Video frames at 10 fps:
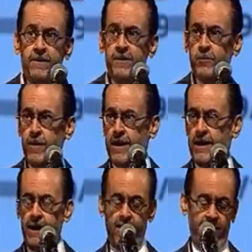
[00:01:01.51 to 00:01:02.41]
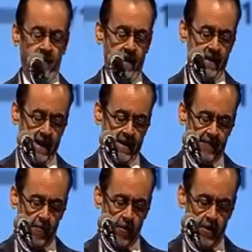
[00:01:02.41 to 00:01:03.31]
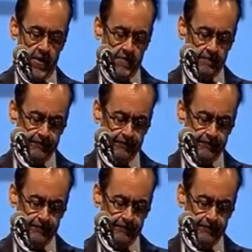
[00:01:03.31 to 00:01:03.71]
Just want to clarify that for you.